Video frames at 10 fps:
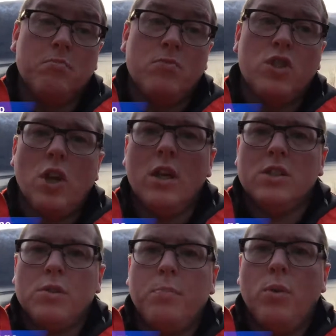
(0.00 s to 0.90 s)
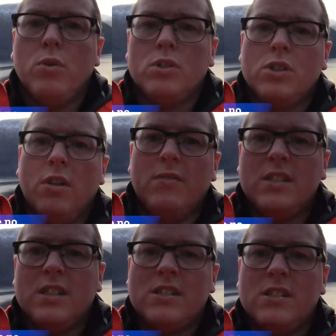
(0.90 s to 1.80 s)
child support
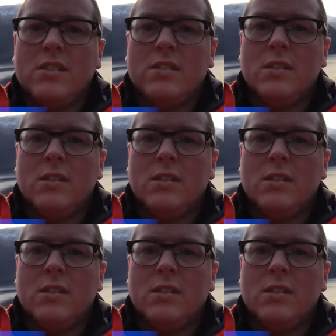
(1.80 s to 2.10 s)
services,